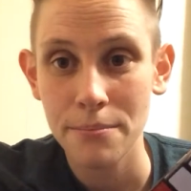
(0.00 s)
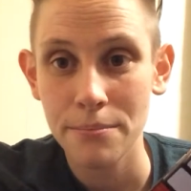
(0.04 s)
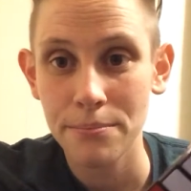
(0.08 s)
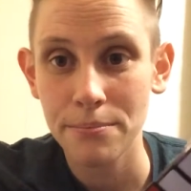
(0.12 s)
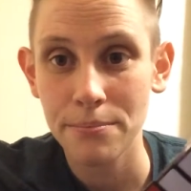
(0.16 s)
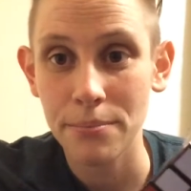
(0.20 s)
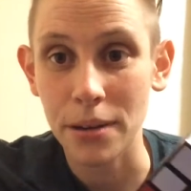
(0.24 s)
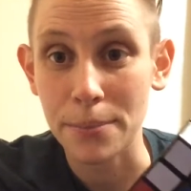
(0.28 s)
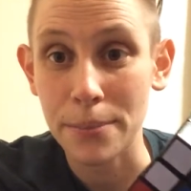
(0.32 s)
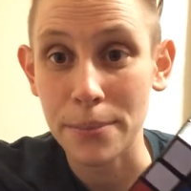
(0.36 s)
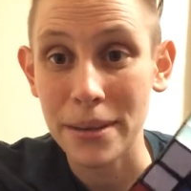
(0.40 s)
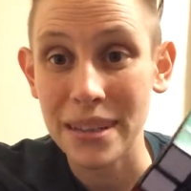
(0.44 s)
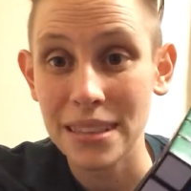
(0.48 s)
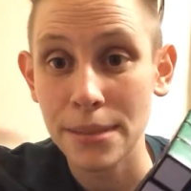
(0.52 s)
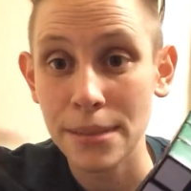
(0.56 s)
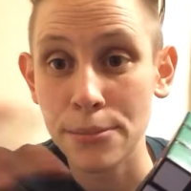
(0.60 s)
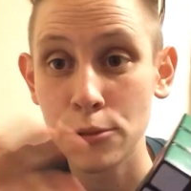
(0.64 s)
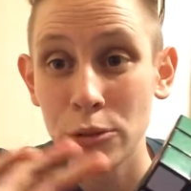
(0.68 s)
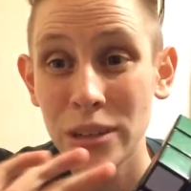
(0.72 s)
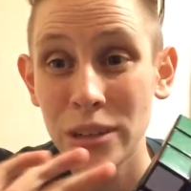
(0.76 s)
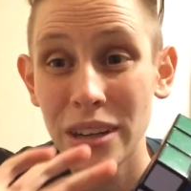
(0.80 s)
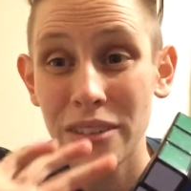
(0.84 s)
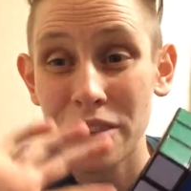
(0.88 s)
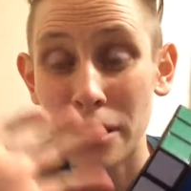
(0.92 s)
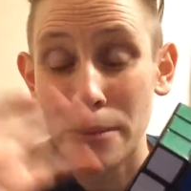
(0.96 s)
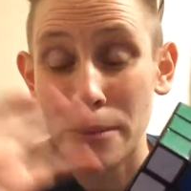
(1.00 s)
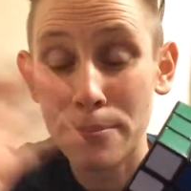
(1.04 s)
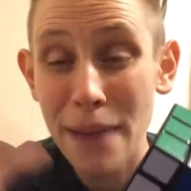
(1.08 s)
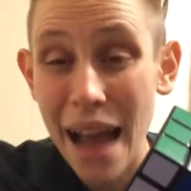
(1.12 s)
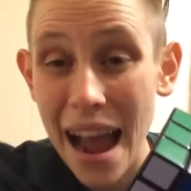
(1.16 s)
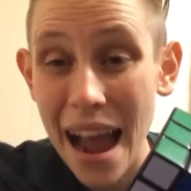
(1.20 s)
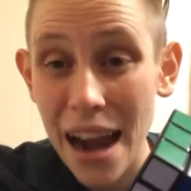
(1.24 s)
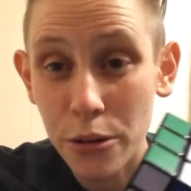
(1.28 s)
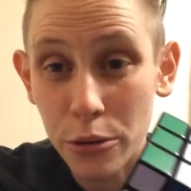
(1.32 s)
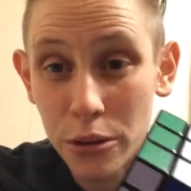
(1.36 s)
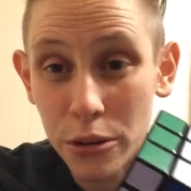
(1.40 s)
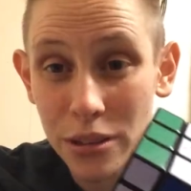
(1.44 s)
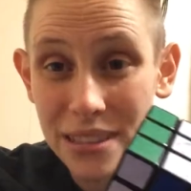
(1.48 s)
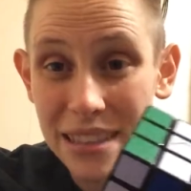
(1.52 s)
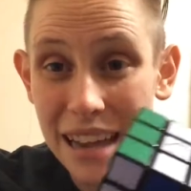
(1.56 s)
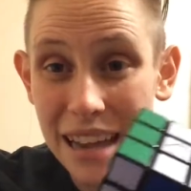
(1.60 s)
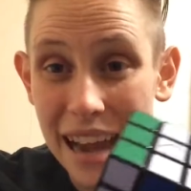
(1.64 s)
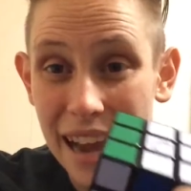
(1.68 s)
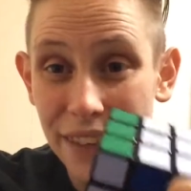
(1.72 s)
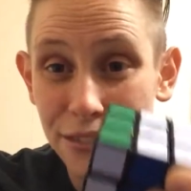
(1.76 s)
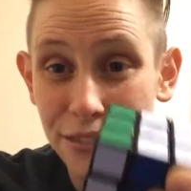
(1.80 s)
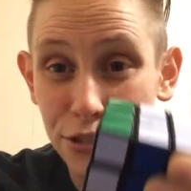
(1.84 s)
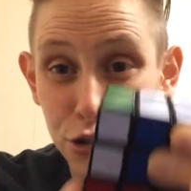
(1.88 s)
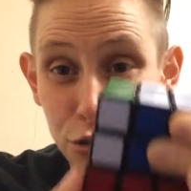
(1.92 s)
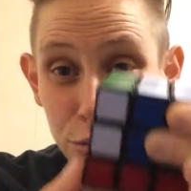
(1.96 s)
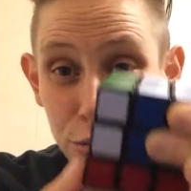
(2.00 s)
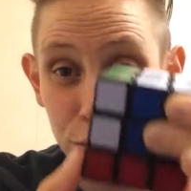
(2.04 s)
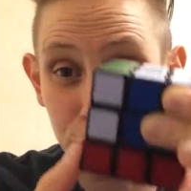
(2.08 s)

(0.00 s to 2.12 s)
But because I'm doing everything backwards, I have to do them